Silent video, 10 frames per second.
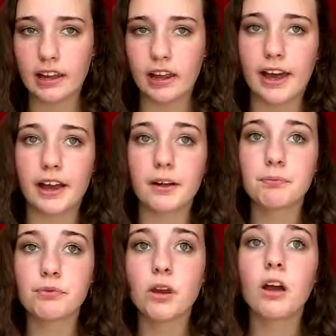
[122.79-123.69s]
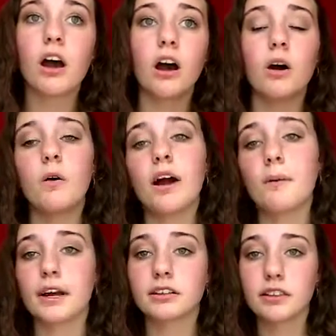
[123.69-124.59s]
like, oh, I
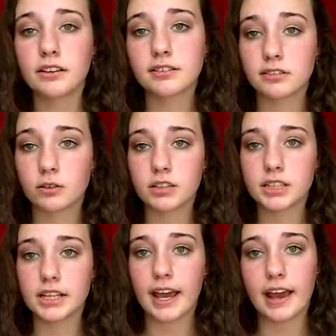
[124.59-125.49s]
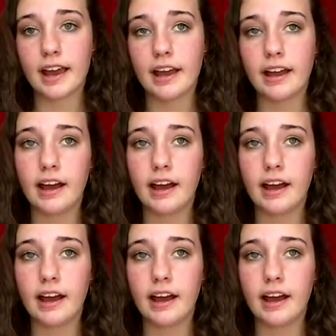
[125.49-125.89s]
went to the store today,